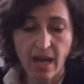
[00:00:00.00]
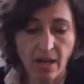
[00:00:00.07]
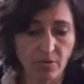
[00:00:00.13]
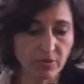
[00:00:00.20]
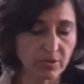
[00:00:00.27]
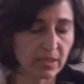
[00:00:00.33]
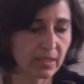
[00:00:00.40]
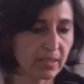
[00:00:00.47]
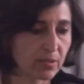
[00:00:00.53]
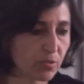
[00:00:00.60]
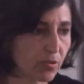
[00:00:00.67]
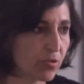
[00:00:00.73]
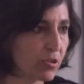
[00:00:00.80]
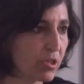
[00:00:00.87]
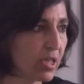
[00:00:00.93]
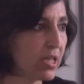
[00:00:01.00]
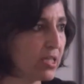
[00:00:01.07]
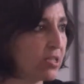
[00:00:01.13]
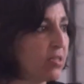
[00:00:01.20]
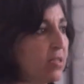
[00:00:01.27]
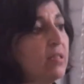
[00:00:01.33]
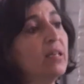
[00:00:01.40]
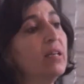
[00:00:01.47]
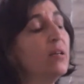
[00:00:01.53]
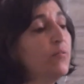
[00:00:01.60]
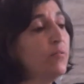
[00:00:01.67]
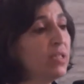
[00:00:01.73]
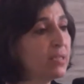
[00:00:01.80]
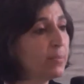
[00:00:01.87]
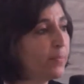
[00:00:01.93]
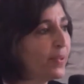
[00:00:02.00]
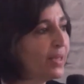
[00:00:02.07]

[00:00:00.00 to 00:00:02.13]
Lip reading: housing association with